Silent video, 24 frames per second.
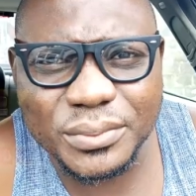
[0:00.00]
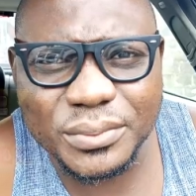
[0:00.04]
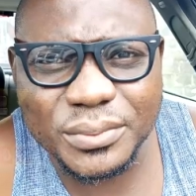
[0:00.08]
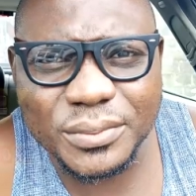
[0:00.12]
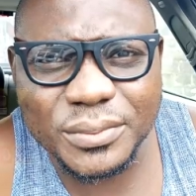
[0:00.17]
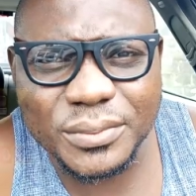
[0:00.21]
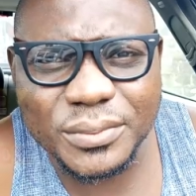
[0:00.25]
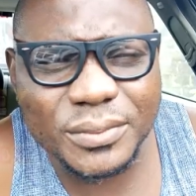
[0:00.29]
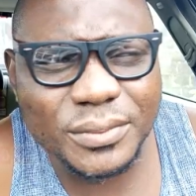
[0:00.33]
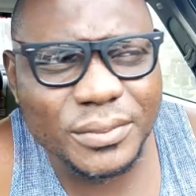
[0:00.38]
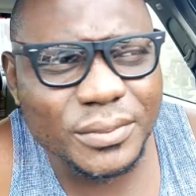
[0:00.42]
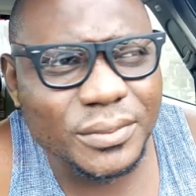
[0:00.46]

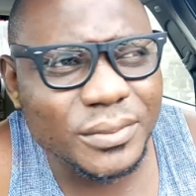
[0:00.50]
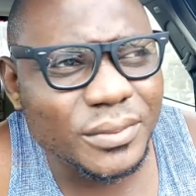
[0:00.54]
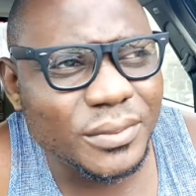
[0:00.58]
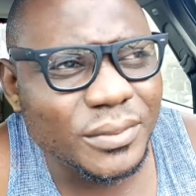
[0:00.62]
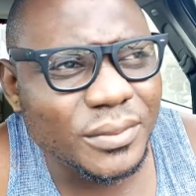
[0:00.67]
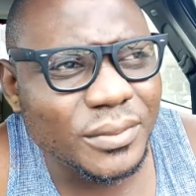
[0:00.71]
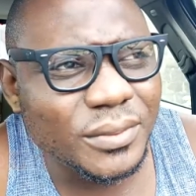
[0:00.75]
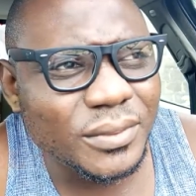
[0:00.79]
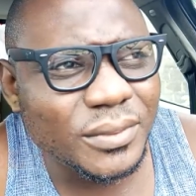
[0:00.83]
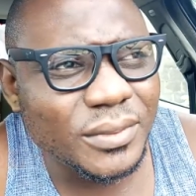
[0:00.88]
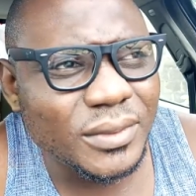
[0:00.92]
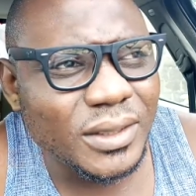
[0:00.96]

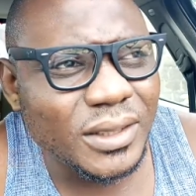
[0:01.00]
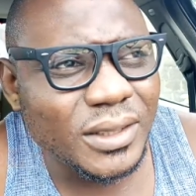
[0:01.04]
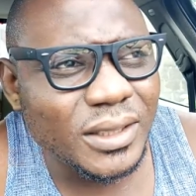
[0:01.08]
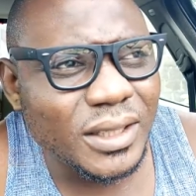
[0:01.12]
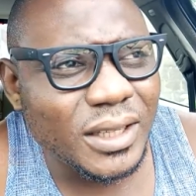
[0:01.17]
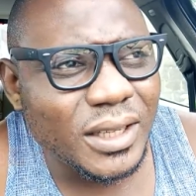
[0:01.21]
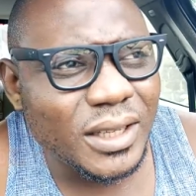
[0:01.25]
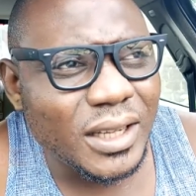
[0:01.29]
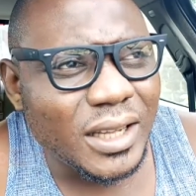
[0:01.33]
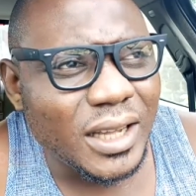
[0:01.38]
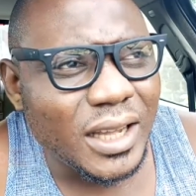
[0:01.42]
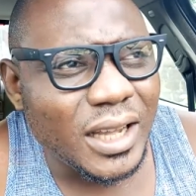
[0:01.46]

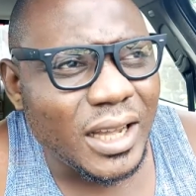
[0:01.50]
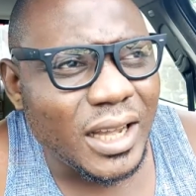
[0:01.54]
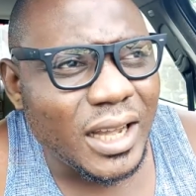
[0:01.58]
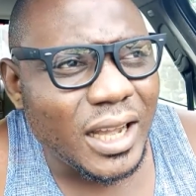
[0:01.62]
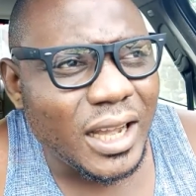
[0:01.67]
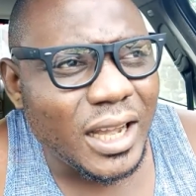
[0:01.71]
[no speech]